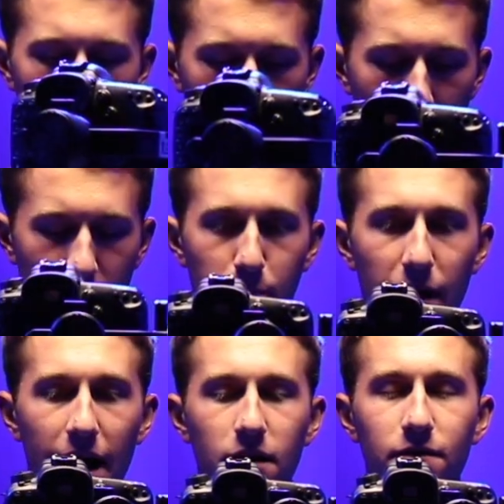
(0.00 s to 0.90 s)
thing. On the
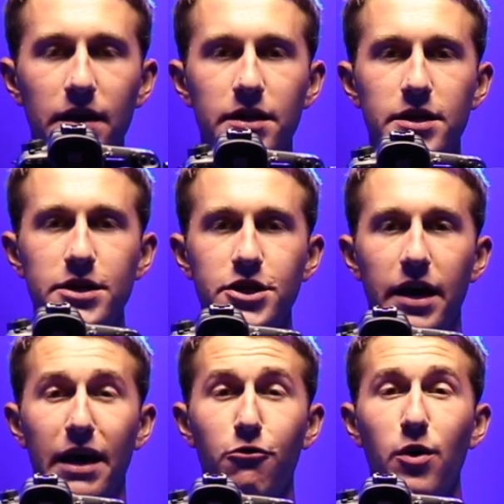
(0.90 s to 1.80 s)
back of the
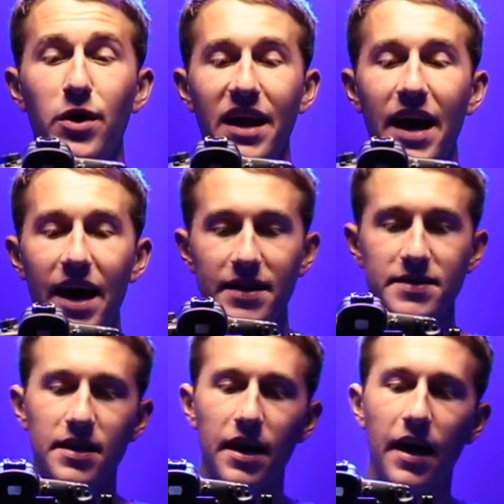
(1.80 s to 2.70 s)
DJI Ronin
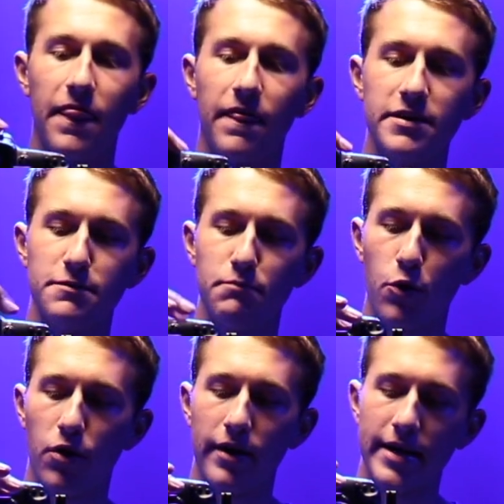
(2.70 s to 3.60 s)
S, this
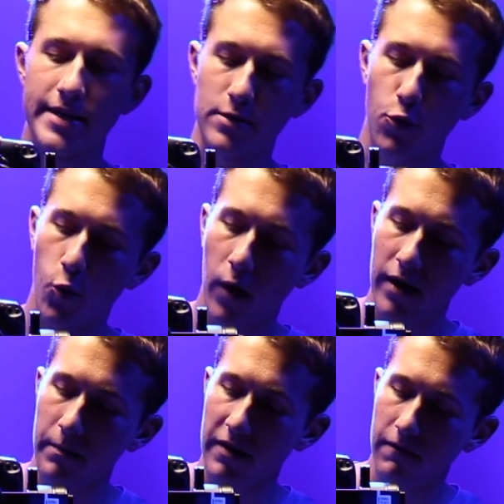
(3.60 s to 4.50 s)
motor is
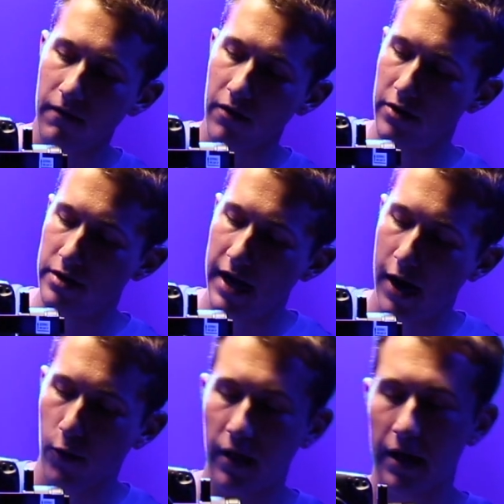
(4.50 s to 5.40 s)
quite a bit farther
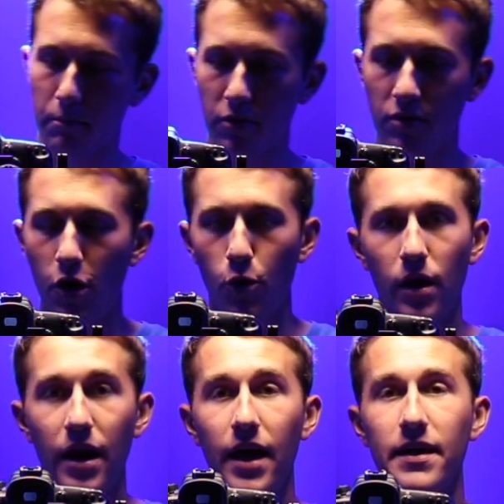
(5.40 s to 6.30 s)
down, like below
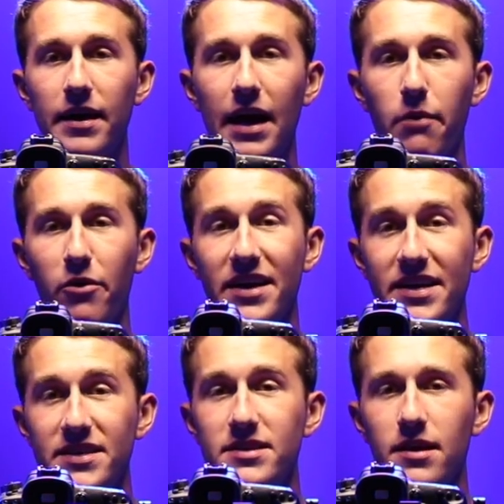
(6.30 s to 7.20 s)
the camera
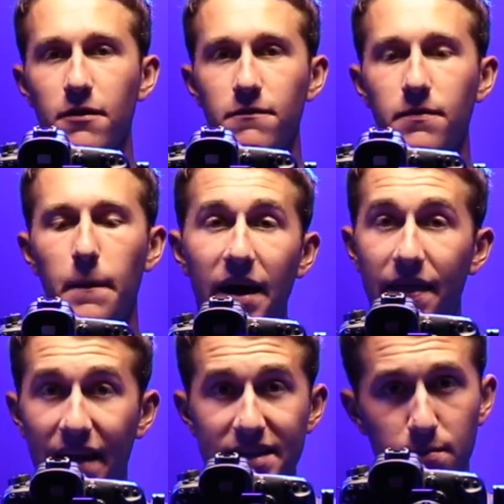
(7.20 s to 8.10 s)
itself.
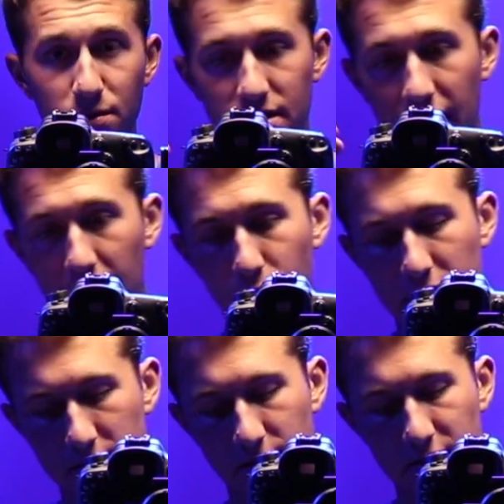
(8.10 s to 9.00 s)
And that's supposed to
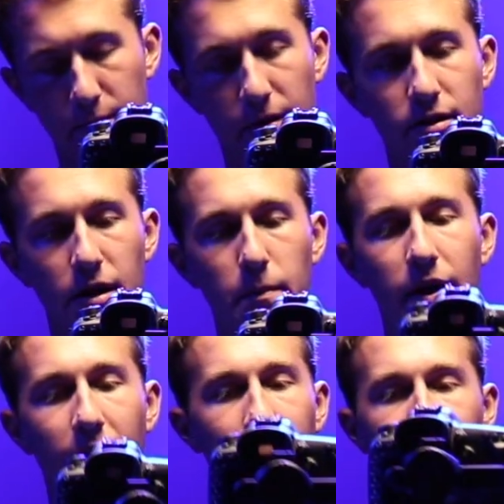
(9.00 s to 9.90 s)
increase visibility, but I